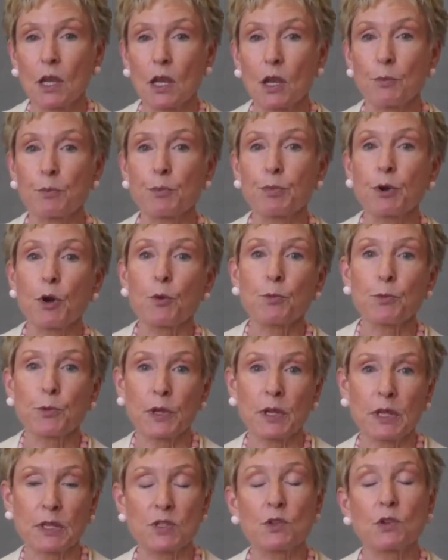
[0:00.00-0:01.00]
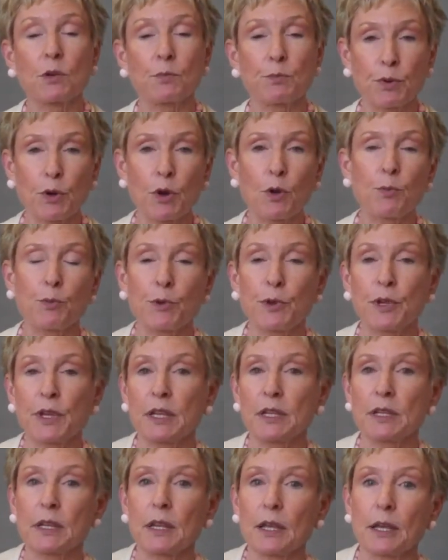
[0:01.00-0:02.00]
to
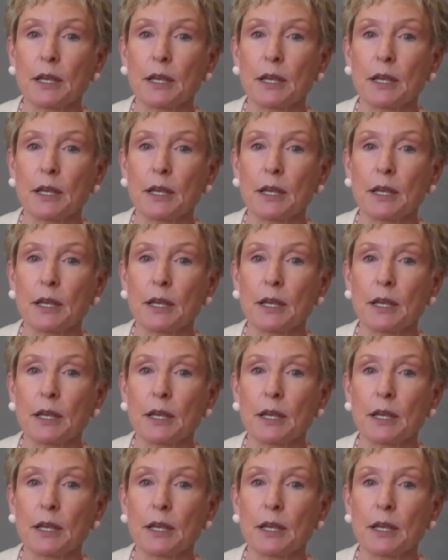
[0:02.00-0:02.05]
appropriate